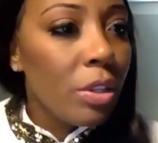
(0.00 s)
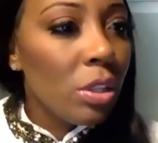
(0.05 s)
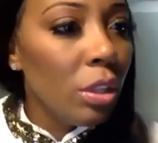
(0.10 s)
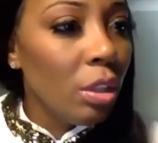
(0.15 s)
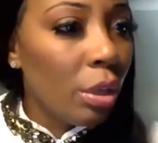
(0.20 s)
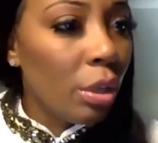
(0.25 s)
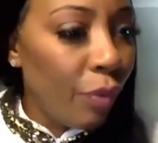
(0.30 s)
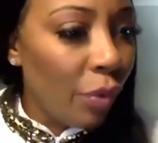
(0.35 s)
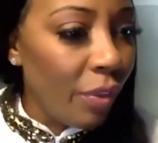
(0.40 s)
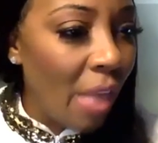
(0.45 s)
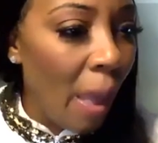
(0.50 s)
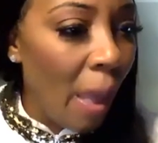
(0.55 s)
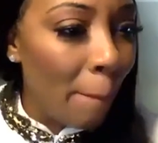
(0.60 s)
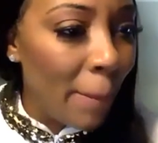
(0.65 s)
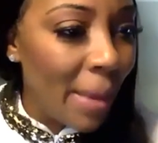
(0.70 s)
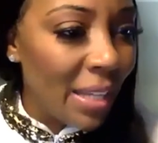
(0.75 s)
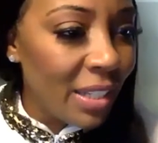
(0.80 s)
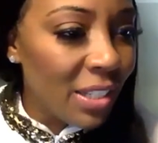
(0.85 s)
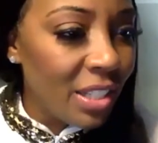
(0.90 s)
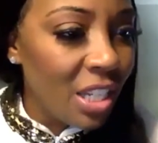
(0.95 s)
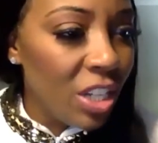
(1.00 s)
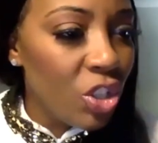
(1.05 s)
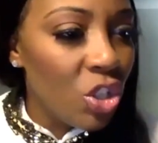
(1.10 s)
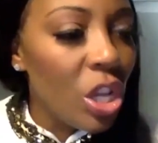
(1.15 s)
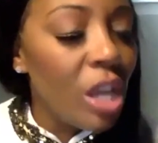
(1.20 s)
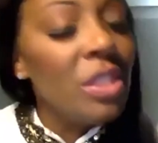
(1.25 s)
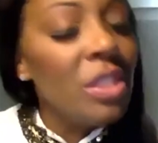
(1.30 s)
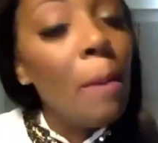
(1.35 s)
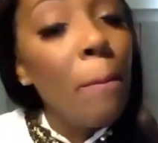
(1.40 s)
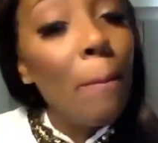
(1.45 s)
Look for that message
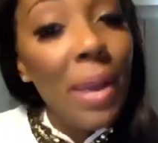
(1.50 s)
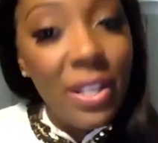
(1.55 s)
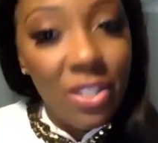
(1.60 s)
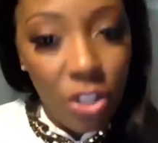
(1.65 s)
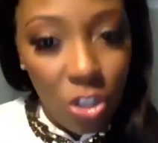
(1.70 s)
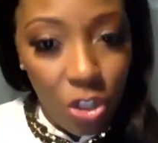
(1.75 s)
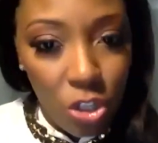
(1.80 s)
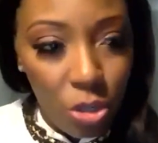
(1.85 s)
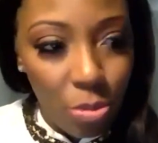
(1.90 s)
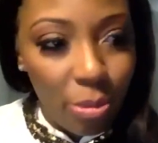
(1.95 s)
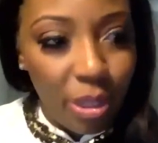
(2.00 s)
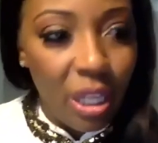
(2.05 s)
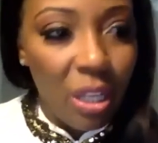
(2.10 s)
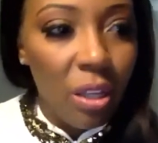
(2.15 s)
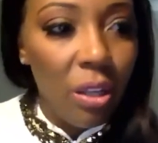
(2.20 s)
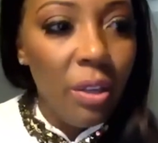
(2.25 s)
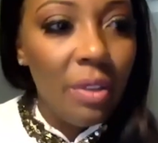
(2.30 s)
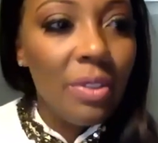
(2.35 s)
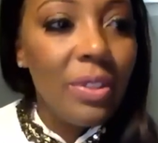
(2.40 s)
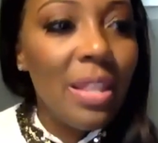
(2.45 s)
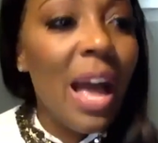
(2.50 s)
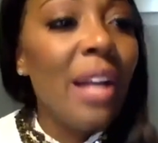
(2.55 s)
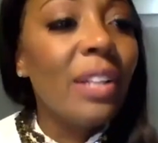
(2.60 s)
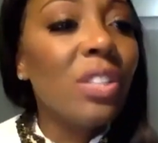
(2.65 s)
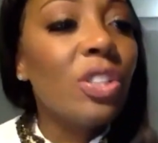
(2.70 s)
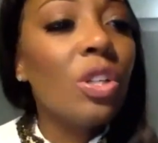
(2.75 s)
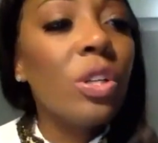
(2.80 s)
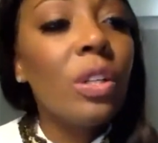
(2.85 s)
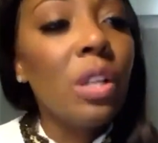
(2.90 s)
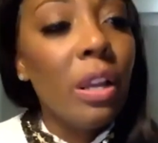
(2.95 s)
and then message me.
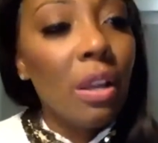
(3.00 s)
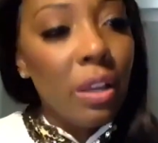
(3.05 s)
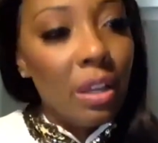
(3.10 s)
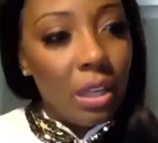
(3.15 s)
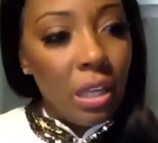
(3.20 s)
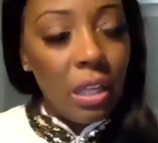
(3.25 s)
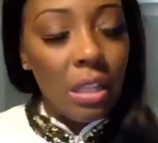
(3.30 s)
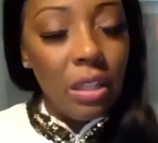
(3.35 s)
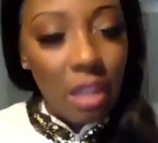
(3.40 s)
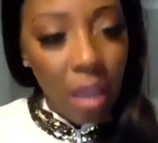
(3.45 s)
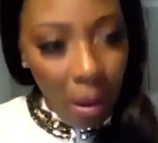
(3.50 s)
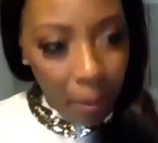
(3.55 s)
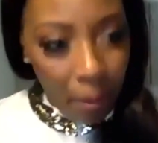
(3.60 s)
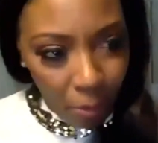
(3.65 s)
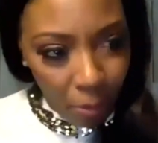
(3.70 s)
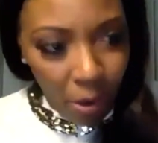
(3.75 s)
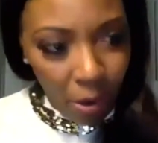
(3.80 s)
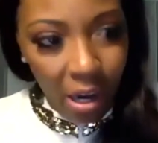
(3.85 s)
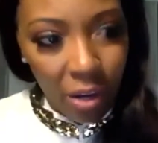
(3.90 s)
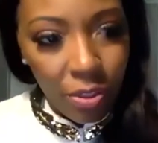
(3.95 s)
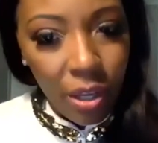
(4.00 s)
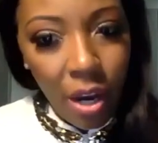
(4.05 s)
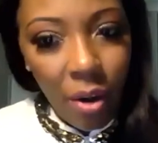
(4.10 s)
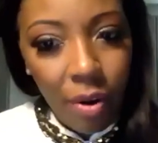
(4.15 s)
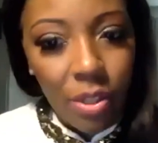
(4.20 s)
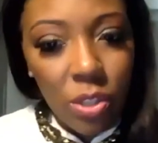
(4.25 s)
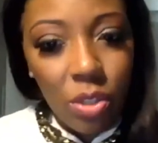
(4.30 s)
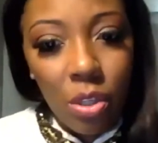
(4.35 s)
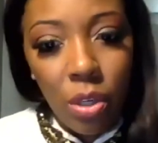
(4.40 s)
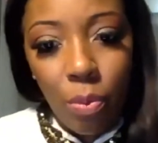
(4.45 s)
That's gonna get that prayer
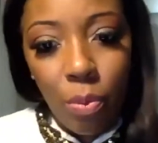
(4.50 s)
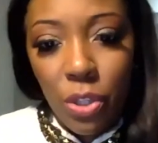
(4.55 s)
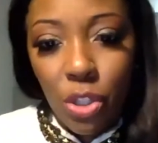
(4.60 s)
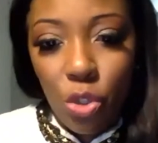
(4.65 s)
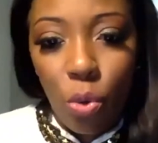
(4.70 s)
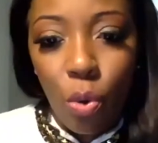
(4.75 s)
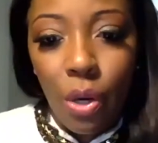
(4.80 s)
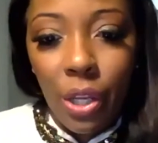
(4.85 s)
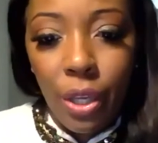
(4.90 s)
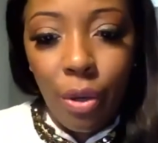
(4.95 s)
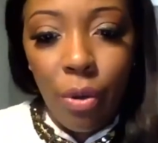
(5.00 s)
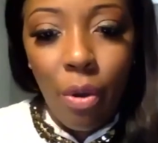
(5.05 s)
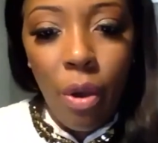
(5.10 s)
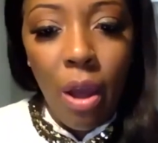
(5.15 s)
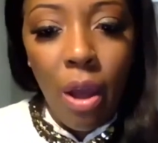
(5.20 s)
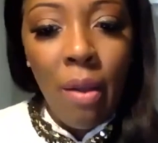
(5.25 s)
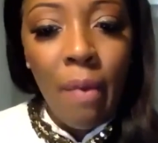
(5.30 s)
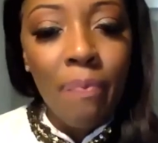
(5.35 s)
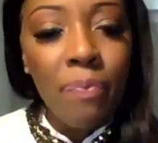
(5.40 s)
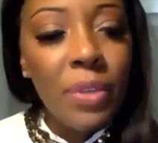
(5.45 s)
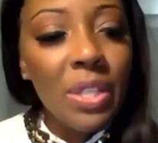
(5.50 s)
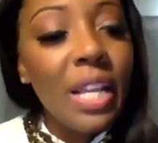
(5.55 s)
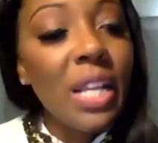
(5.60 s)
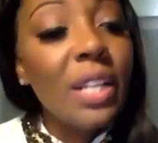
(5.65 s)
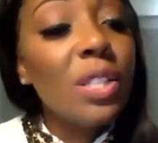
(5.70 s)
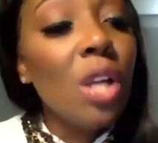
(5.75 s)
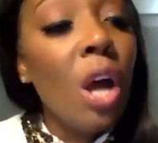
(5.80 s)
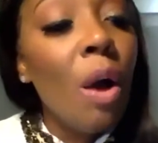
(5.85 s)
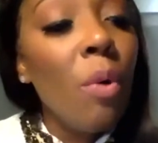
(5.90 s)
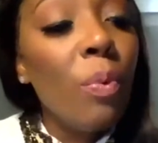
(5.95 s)
there is gonna restore you because I
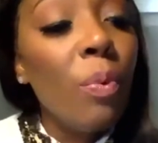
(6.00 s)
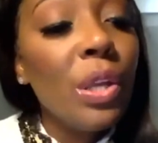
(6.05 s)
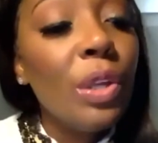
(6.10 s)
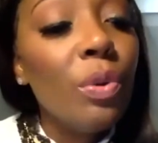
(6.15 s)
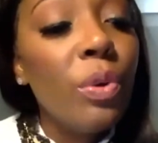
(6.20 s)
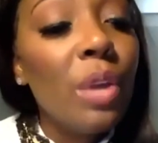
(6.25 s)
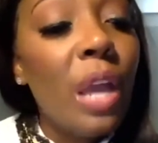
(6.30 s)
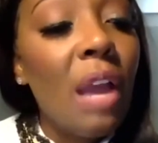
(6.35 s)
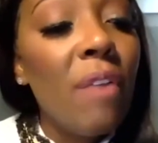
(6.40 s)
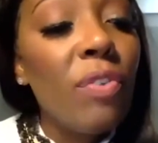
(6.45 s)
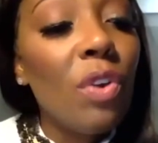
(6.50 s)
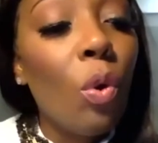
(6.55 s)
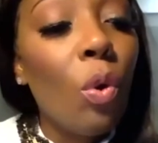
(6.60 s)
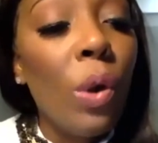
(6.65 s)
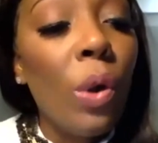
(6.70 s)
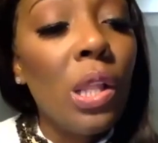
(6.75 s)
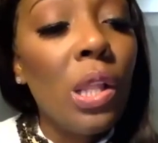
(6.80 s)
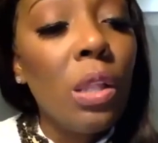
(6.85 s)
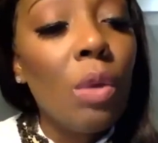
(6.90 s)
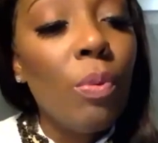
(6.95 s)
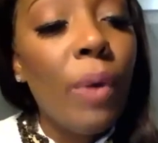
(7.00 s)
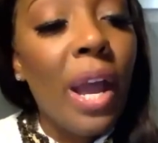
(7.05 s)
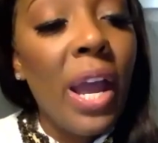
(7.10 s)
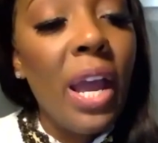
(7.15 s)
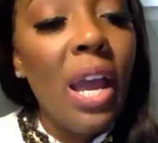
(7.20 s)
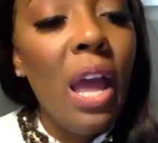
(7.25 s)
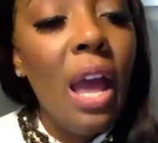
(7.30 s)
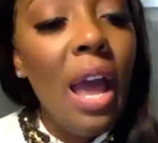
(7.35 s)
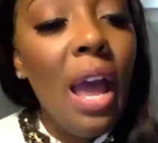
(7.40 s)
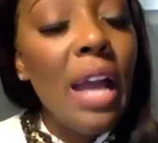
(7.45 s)
saw where you gave your oil
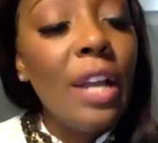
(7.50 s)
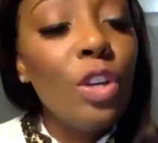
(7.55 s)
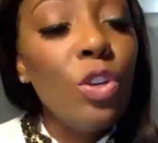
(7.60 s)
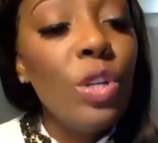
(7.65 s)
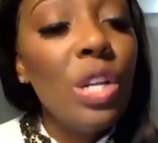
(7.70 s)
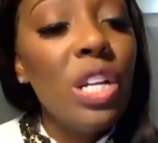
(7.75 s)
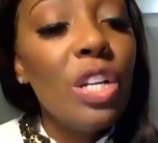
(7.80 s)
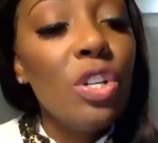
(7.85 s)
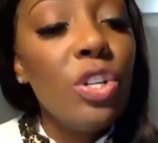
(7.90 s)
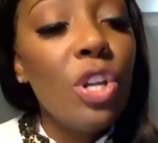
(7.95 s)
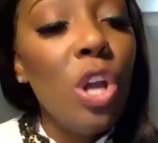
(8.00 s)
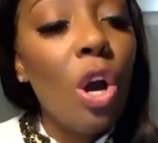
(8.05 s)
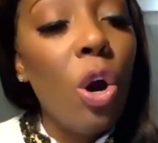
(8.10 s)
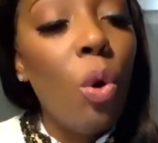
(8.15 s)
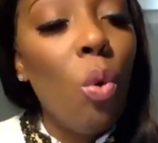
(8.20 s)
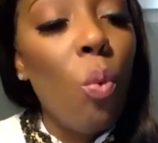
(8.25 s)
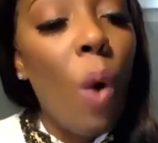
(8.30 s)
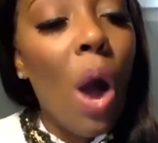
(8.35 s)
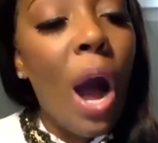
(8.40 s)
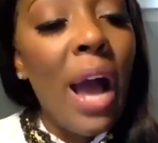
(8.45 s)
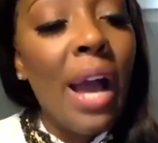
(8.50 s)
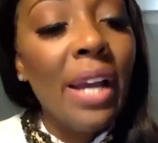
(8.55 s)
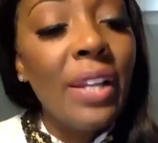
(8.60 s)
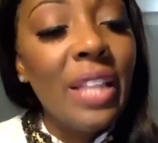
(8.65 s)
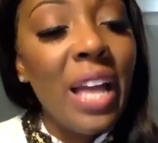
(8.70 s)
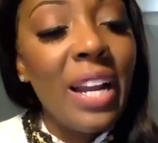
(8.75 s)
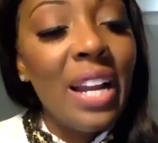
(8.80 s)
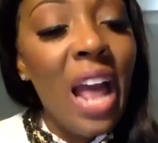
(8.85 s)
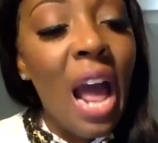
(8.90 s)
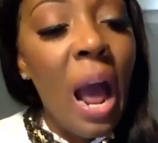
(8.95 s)
away and you didn't know why
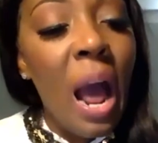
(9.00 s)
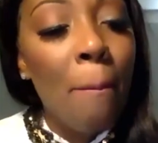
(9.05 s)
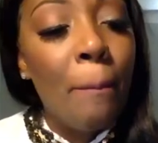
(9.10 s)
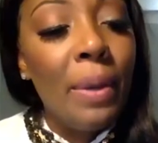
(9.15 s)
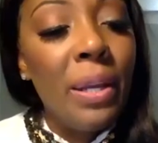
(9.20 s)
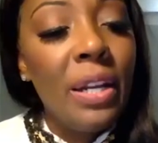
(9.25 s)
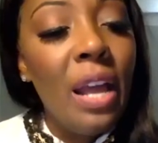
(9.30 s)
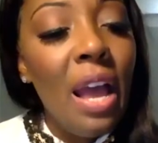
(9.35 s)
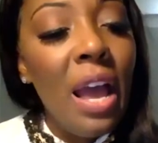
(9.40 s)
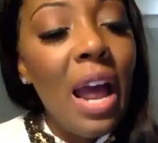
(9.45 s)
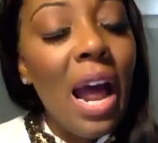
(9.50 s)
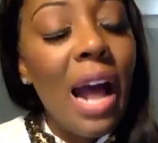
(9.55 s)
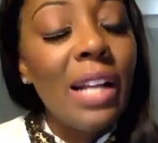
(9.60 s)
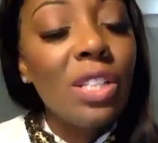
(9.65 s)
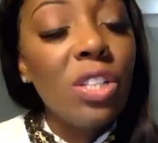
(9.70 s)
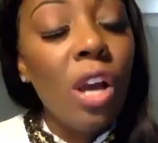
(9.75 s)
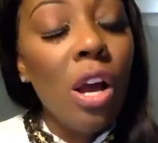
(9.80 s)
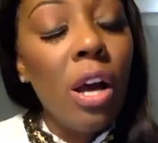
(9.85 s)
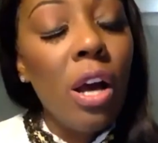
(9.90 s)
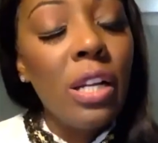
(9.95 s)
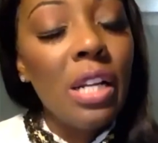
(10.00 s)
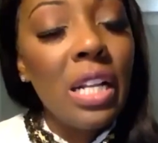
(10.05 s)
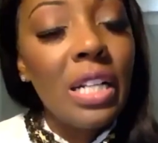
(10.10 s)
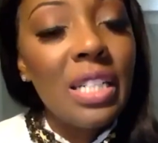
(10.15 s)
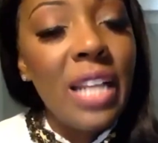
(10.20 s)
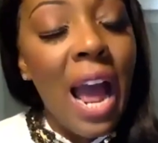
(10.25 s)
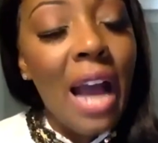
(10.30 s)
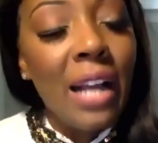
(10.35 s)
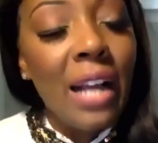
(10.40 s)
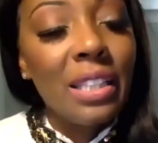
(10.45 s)
that happened. And I saw an
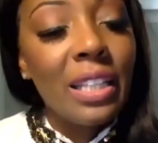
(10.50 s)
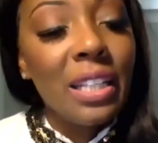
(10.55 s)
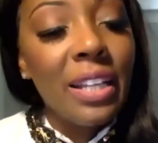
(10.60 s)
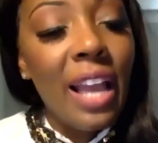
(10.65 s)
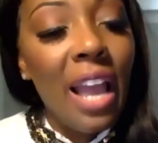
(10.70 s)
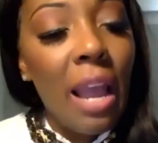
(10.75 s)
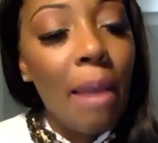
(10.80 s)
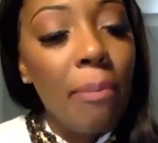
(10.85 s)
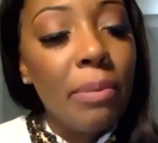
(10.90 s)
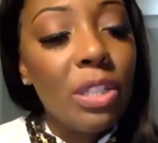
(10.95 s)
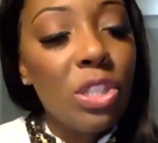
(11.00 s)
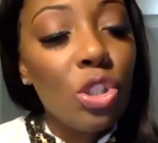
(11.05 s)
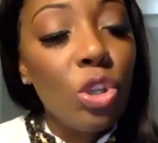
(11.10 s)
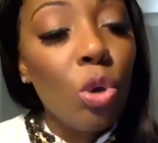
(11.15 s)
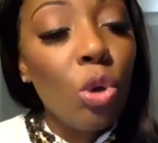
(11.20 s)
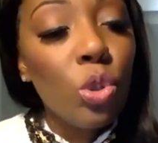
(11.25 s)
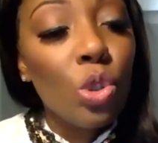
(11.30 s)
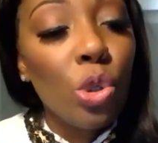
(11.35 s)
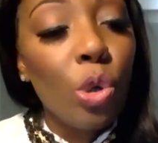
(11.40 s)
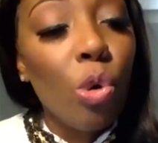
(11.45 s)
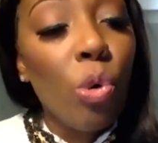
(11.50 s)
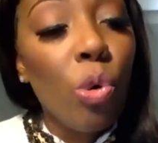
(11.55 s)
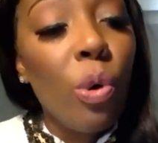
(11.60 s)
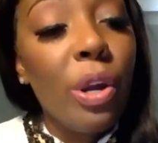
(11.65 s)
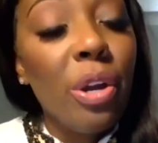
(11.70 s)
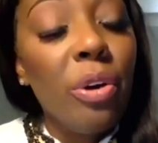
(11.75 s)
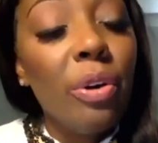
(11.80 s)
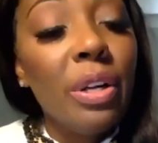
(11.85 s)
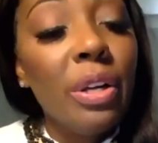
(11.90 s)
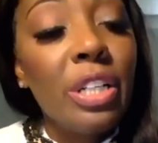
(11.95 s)
attack that came and stole your
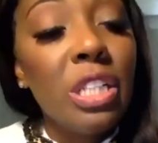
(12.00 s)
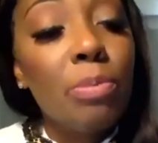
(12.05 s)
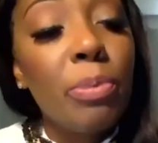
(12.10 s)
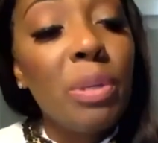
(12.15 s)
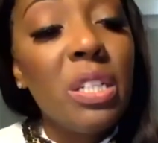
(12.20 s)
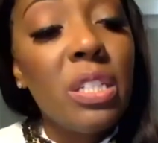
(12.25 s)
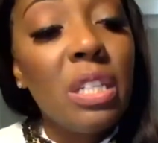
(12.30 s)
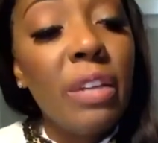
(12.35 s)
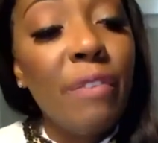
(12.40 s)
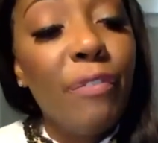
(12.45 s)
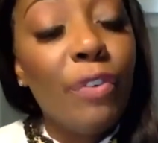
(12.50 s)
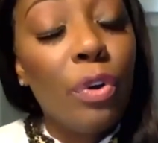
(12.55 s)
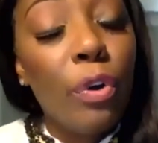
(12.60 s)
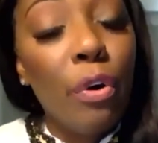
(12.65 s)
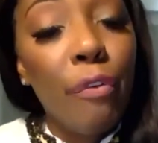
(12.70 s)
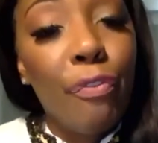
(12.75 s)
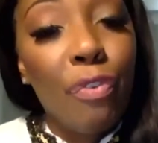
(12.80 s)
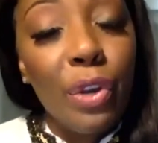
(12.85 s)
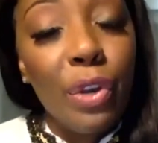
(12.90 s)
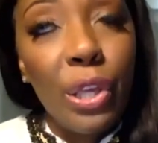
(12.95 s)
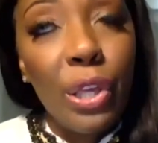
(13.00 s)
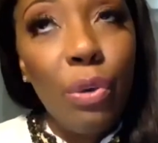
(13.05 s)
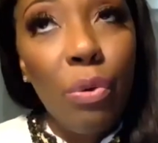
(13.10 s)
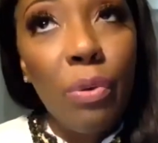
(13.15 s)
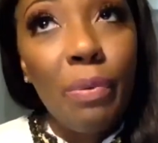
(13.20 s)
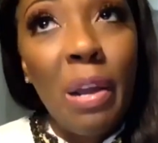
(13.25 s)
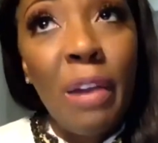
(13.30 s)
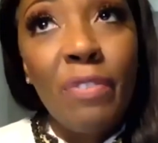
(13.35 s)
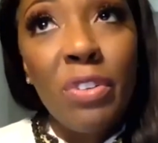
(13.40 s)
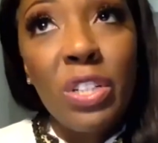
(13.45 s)
oil, and it's been difficult for
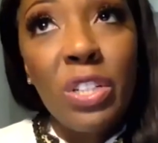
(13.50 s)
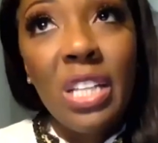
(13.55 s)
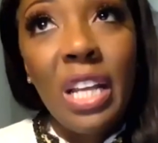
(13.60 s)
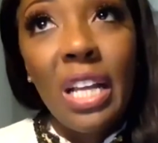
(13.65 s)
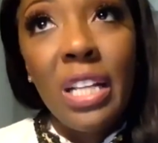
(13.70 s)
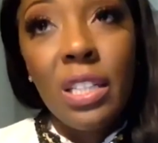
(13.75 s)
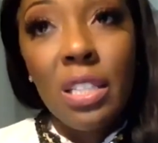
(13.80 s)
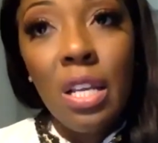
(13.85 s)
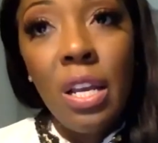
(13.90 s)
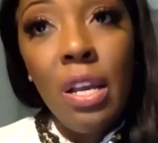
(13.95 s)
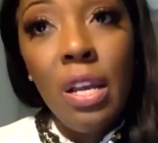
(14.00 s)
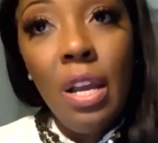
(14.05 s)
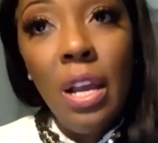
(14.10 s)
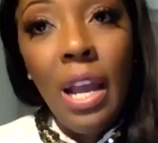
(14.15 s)
you ever since.